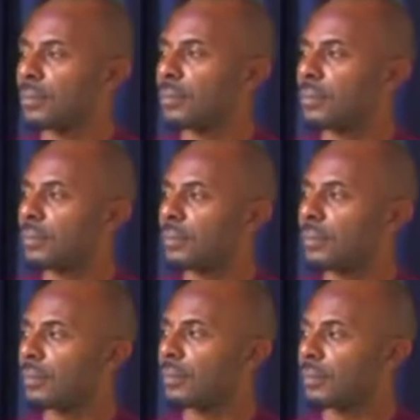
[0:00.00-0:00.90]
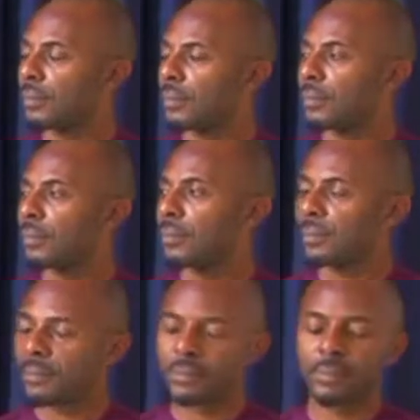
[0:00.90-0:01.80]

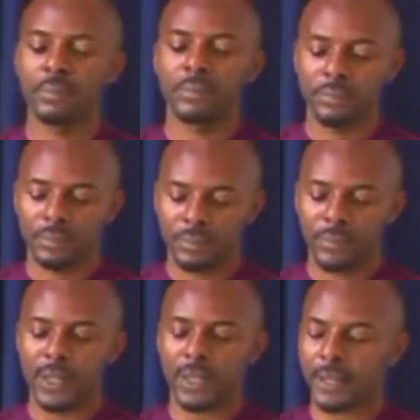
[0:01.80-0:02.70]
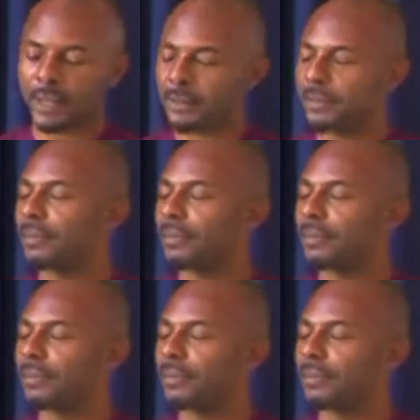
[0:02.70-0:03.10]
The person shown says nothing.